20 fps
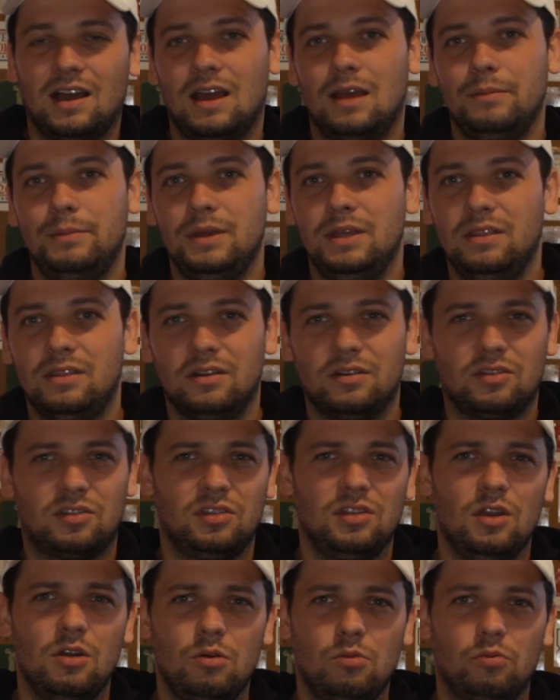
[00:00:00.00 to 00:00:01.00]
I mean, there's
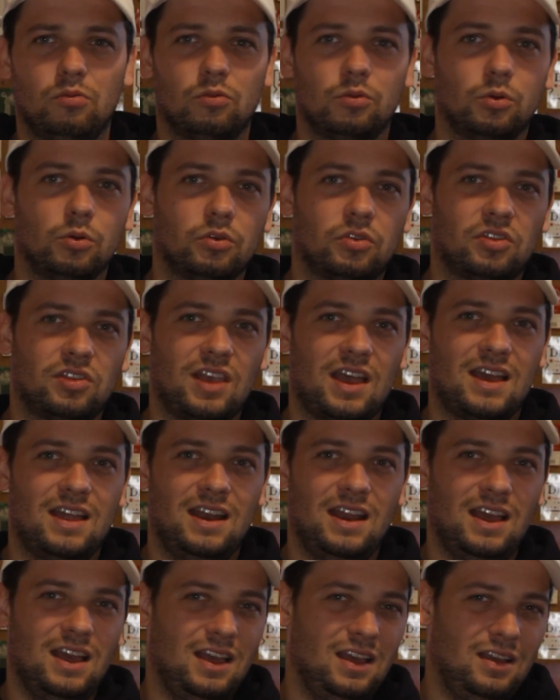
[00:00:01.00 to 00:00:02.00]
no rule set
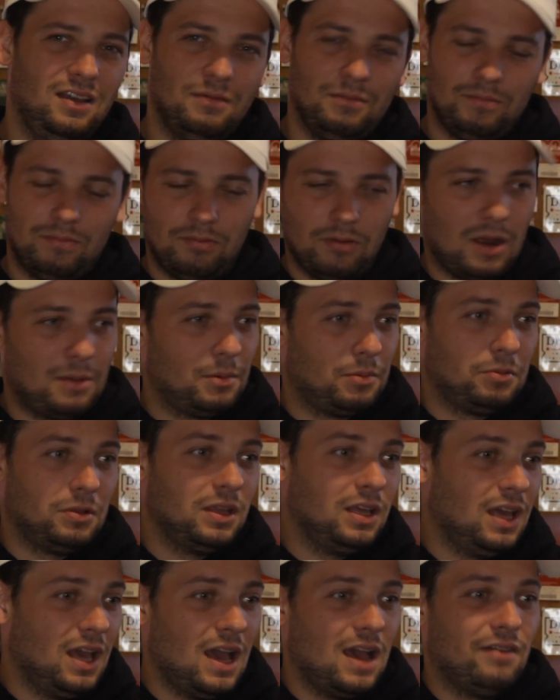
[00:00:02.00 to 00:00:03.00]

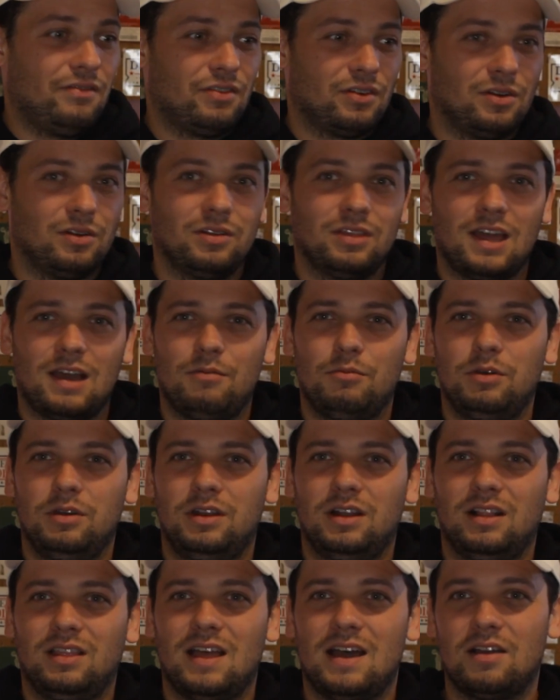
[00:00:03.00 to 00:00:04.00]
probably ever that
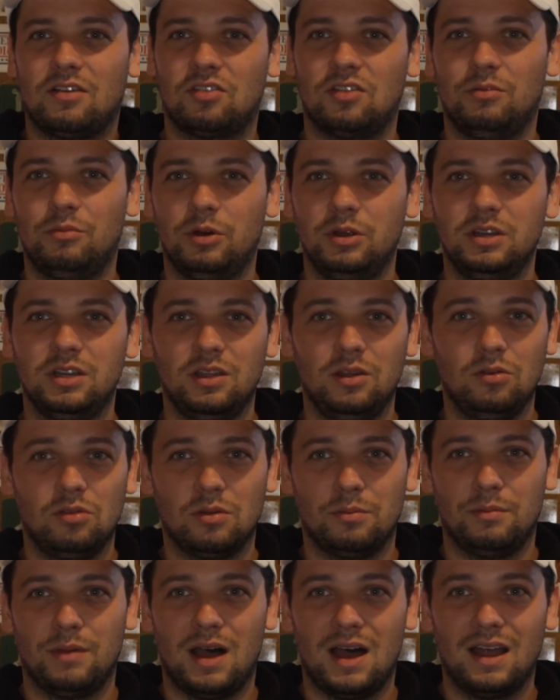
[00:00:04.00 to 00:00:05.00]
would allow someone to
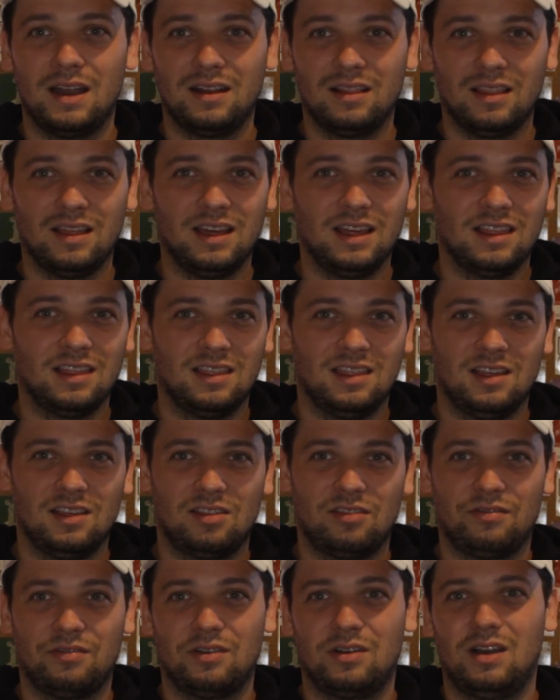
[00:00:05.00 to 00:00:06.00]
use a mod like
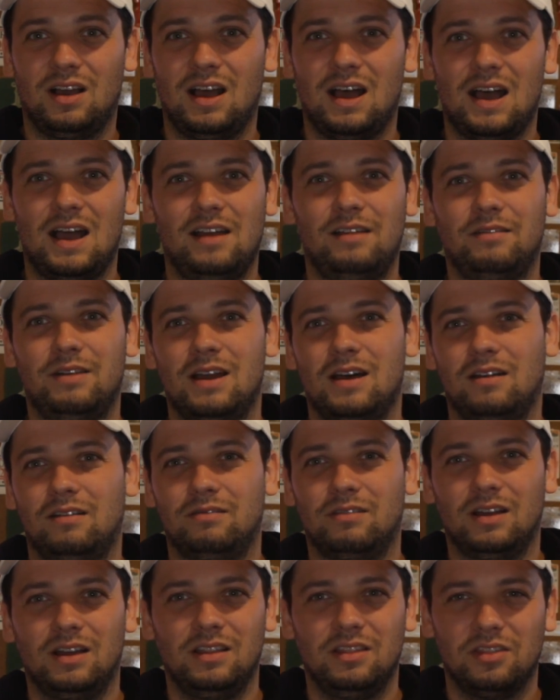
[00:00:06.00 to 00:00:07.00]
this for a high
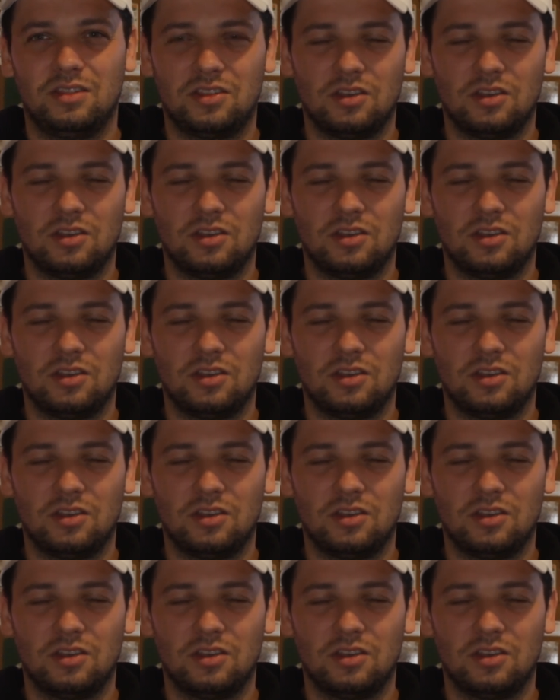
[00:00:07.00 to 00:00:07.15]
round run.